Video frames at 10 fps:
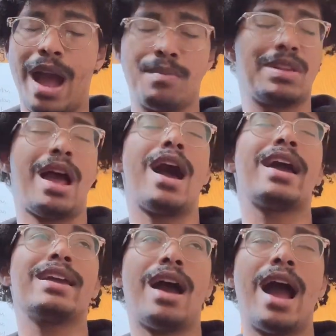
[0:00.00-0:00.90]
I mean,
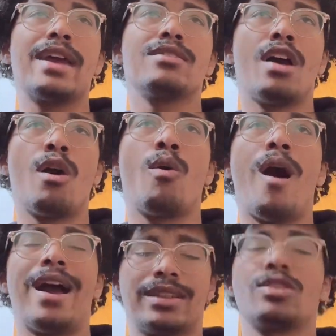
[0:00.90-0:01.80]
I
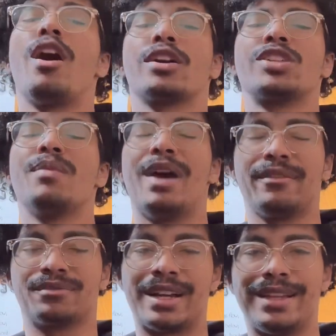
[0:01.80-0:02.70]
know I talked to my
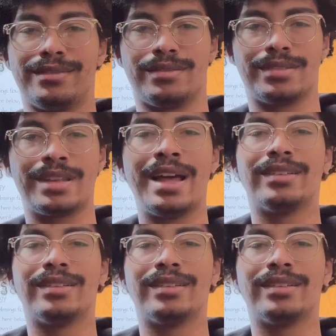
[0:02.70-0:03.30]
friends